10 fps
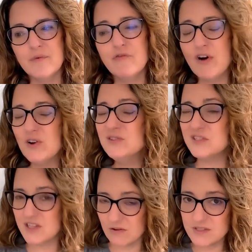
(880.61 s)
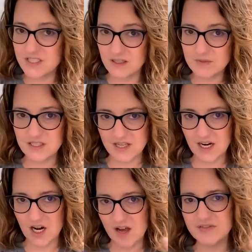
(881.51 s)
Phones don't seem to set
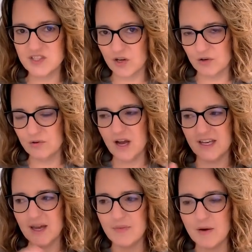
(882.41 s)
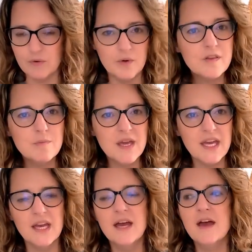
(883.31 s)
it off, so I kept that one with
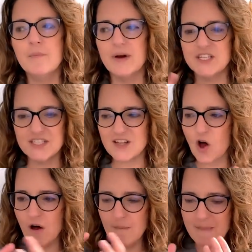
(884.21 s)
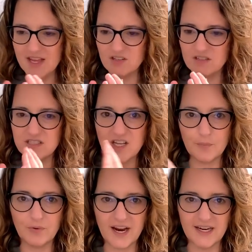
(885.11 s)
me, but just all metal
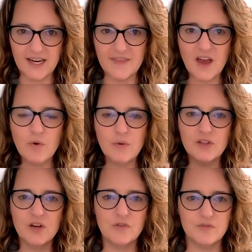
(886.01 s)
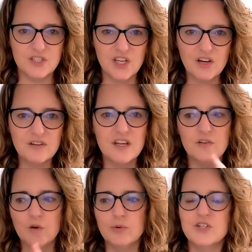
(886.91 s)
separated. And that way, when you go through security,
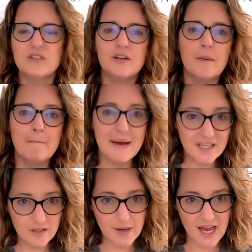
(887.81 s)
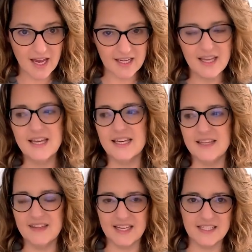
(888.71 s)
you can put your little metal bag
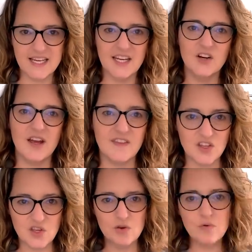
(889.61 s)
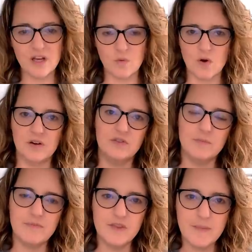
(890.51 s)
in the container and then you can walk
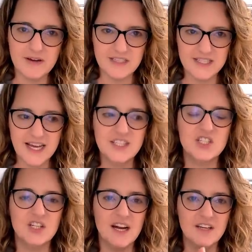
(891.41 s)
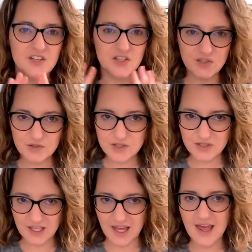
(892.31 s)
through the metal detector. And
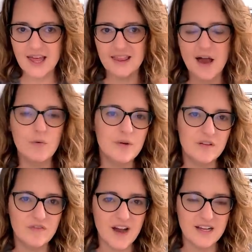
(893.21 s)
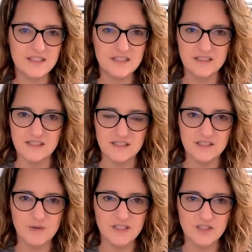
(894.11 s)
usually that will be the fastest and
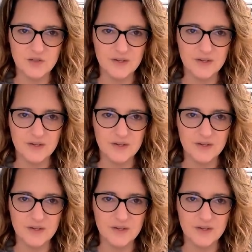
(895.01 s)
easiest way to do